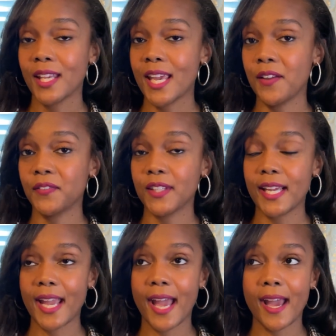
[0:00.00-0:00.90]
if
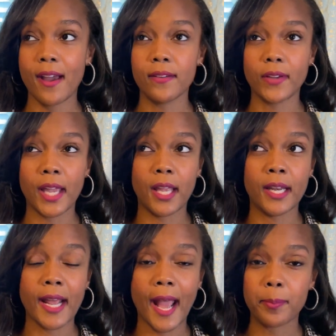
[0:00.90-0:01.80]
they have
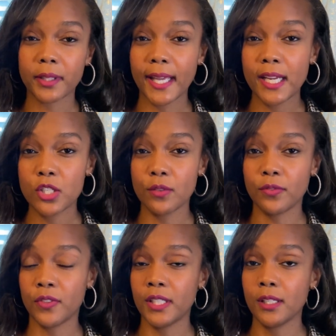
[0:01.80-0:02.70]
an application
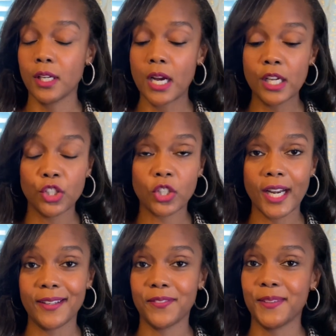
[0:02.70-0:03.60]
fee,
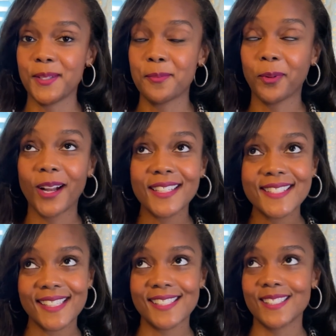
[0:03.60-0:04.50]
underwriting fee,
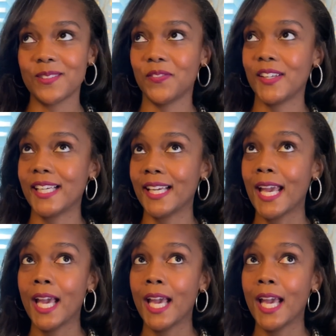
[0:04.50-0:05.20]
processing fee,